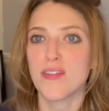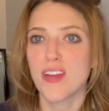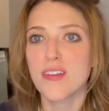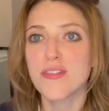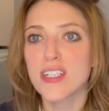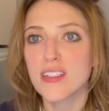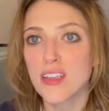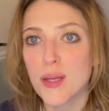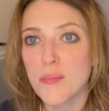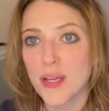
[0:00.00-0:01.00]
favorite
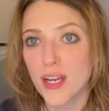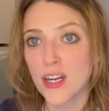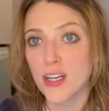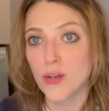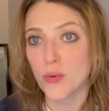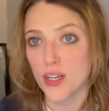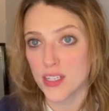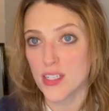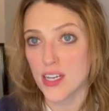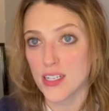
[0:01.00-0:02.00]
clip here when he
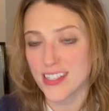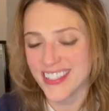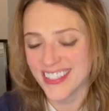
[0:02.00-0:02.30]
says,